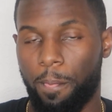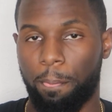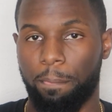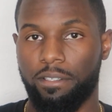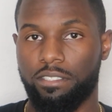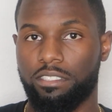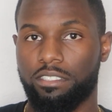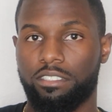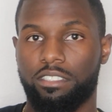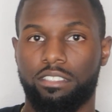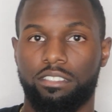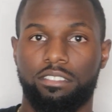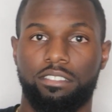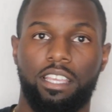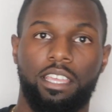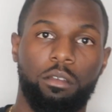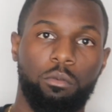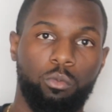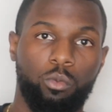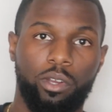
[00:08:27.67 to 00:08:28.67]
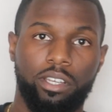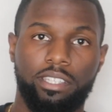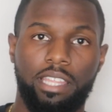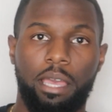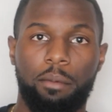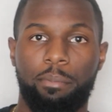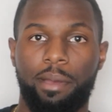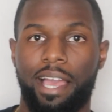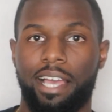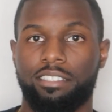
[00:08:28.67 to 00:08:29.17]
This is the same way
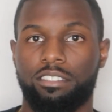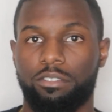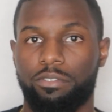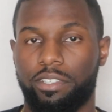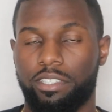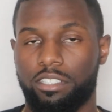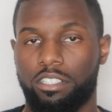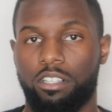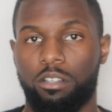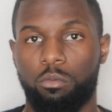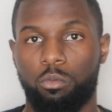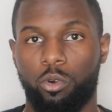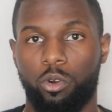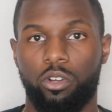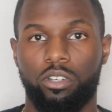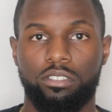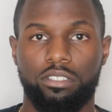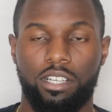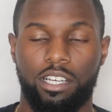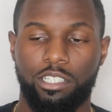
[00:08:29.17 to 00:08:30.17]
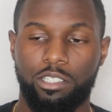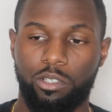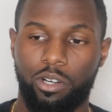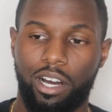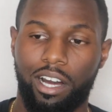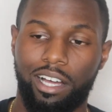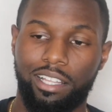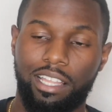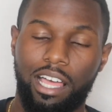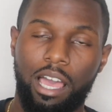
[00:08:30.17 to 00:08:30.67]
that passive income works. I know
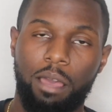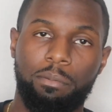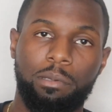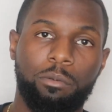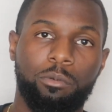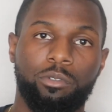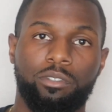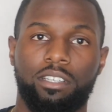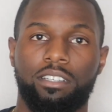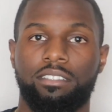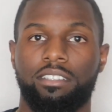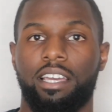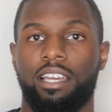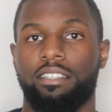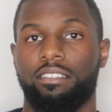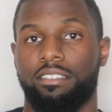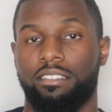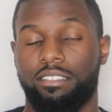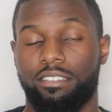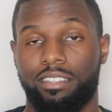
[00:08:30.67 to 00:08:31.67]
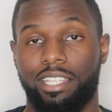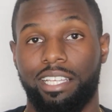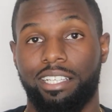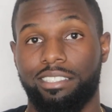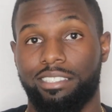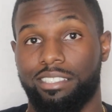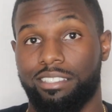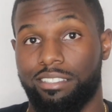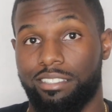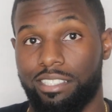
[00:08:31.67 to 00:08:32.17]
a lot of people think that they
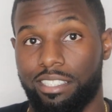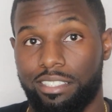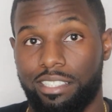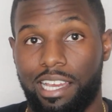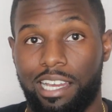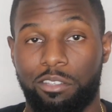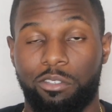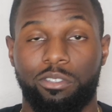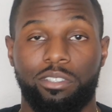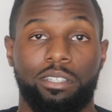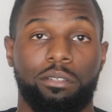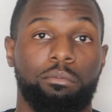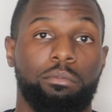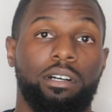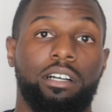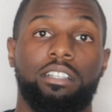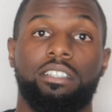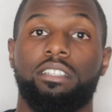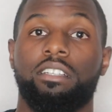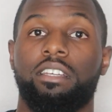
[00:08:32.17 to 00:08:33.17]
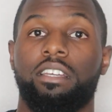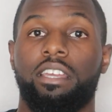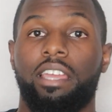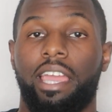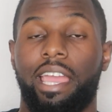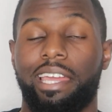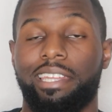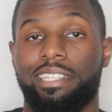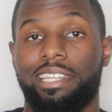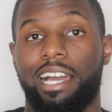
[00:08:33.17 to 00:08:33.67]
could just sit down on their butt
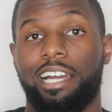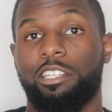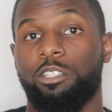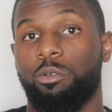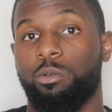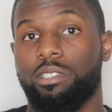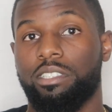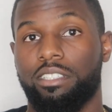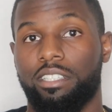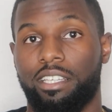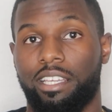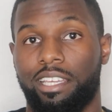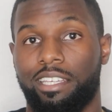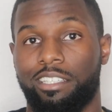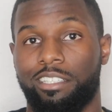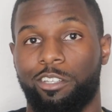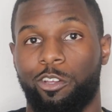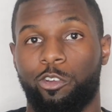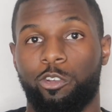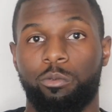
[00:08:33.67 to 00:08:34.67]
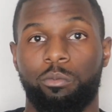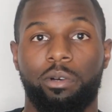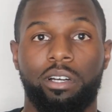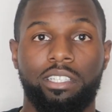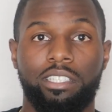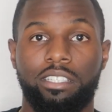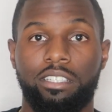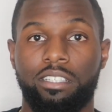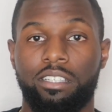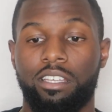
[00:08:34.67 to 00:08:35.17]
and not do anything and earn
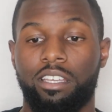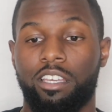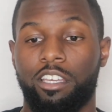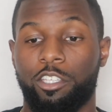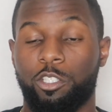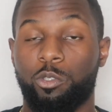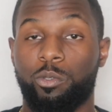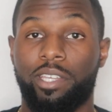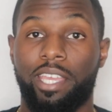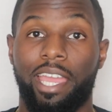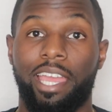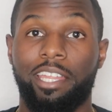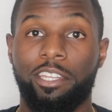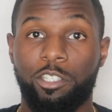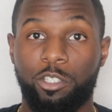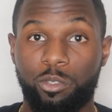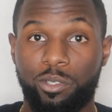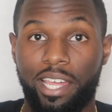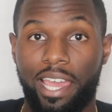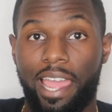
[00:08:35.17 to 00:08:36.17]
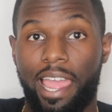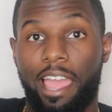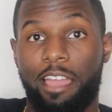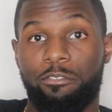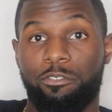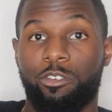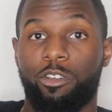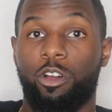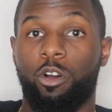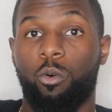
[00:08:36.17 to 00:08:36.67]
money. You can do that
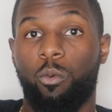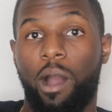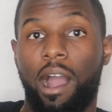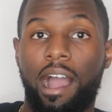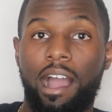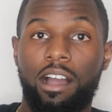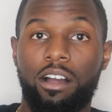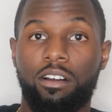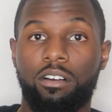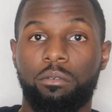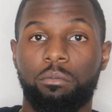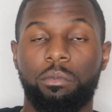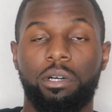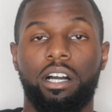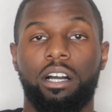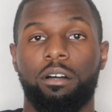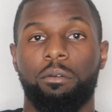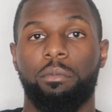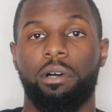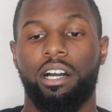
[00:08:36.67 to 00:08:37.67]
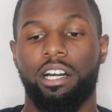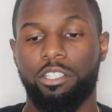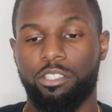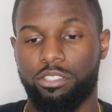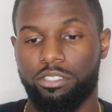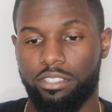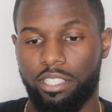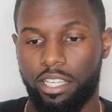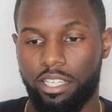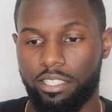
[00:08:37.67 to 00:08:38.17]
after a while, but
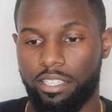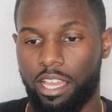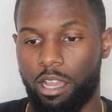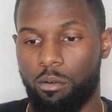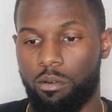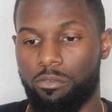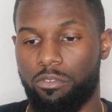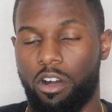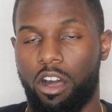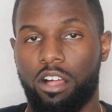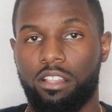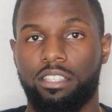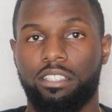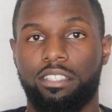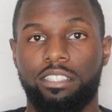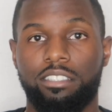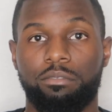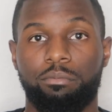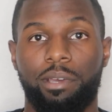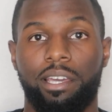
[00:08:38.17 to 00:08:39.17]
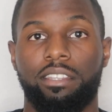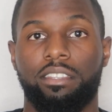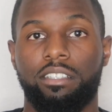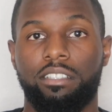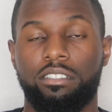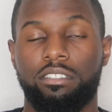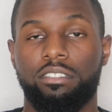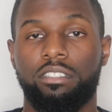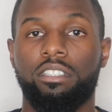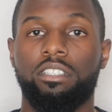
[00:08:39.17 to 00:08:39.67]
understand that with all of these
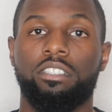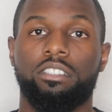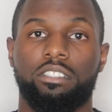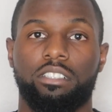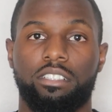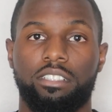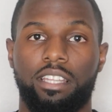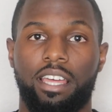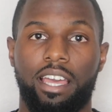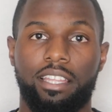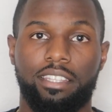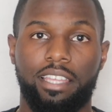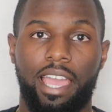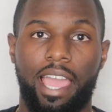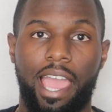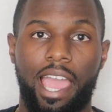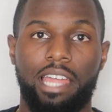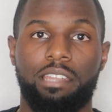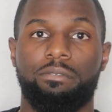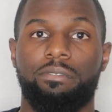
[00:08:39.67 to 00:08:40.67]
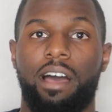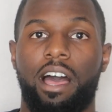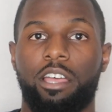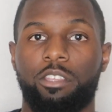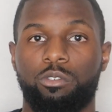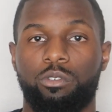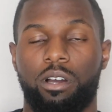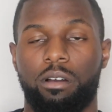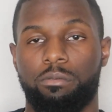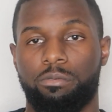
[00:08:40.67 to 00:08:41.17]
methods, you're gonna have to add
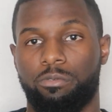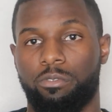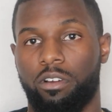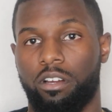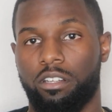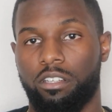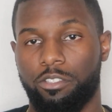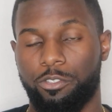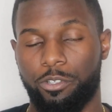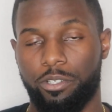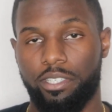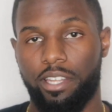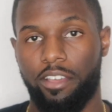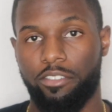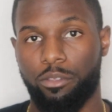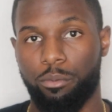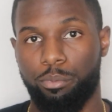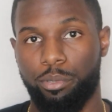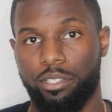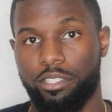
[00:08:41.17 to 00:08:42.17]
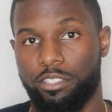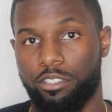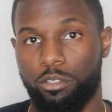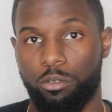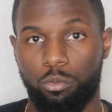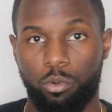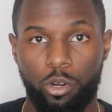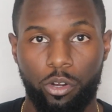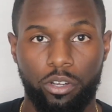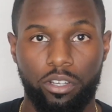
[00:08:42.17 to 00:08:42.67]
value up front. You're gonna have to put in the
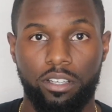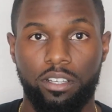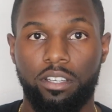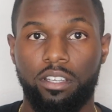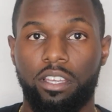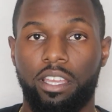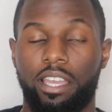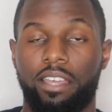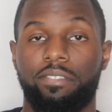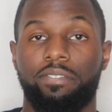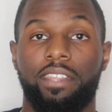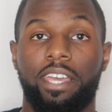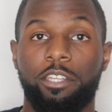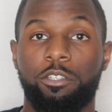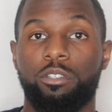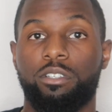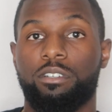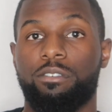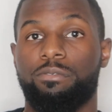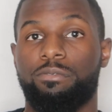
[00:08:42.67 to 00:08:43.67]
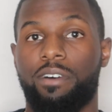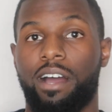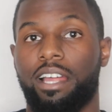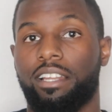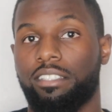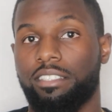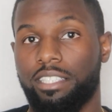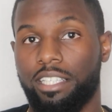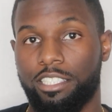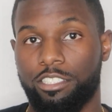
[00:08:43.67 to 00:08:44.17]
work, and then you can
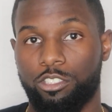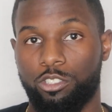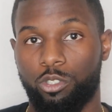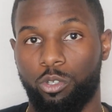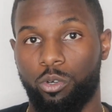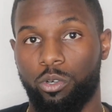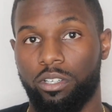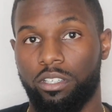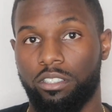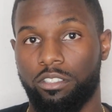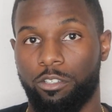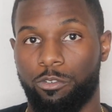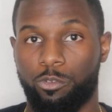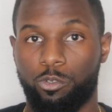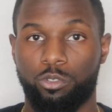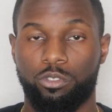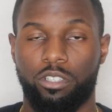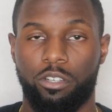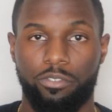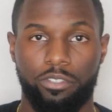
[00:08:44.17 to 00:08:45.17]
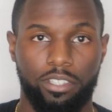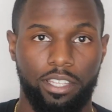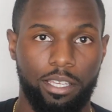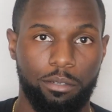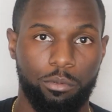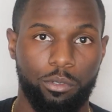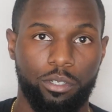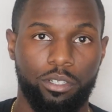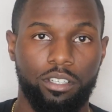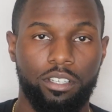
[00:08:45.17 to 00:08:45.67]
finally enjoy the fruits of your
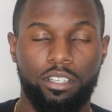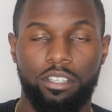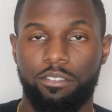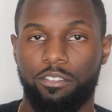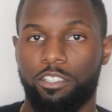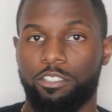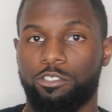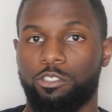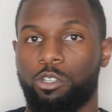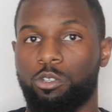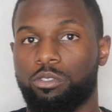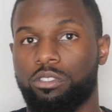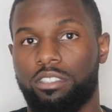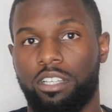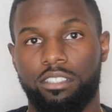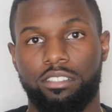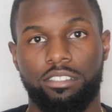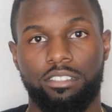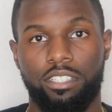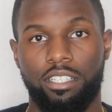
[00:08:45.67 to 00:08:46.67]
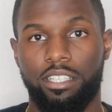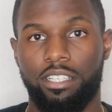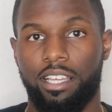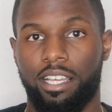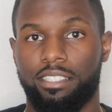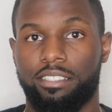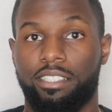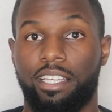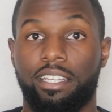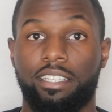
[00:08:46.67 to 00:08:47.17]
labor. There's no such thing
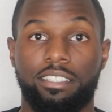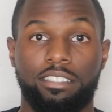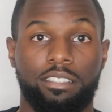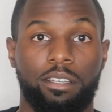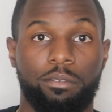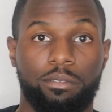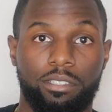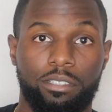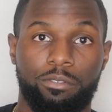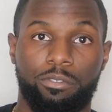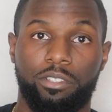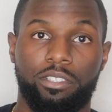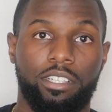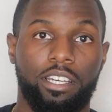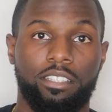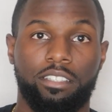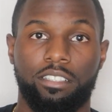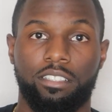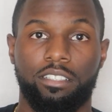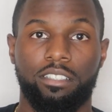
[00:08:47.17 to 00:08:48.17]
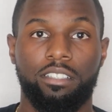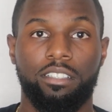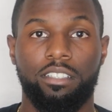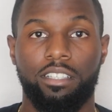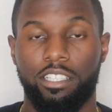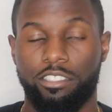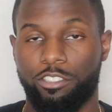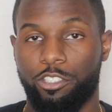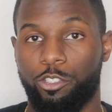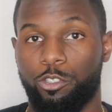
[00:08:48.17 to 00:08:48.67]
as getting something for nothing.
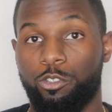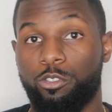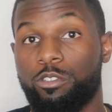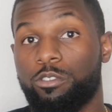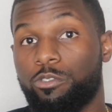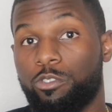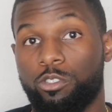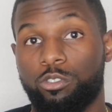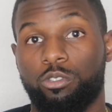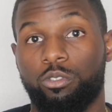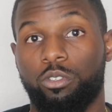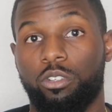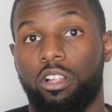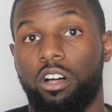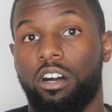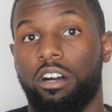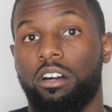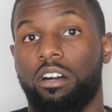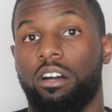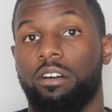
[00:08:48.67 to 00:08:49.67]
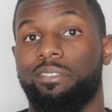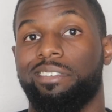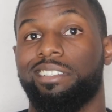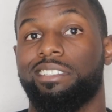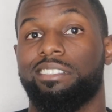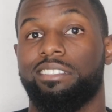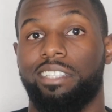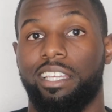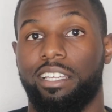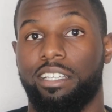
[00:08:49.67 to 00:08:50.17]
It's a universal law of
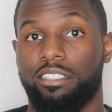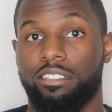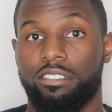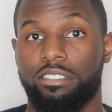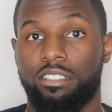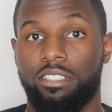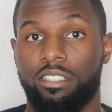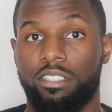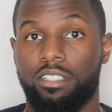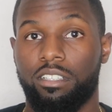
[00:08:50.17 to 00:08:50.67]
exchange.